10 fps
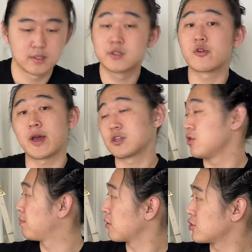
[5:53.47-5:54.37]
So I actually
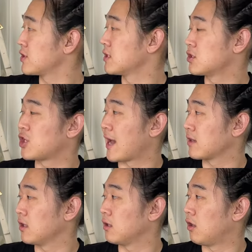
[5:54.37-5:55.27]
purchased this
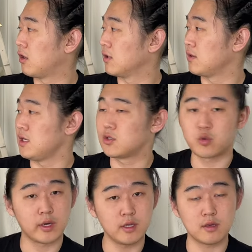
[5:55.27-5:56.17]
jacket on the
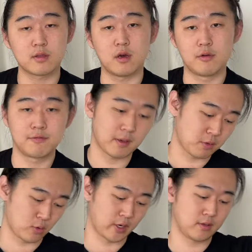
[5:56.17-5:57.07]
20th of
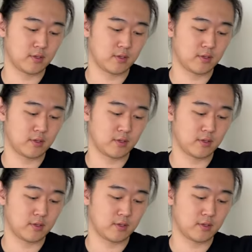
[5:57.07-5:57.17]
February.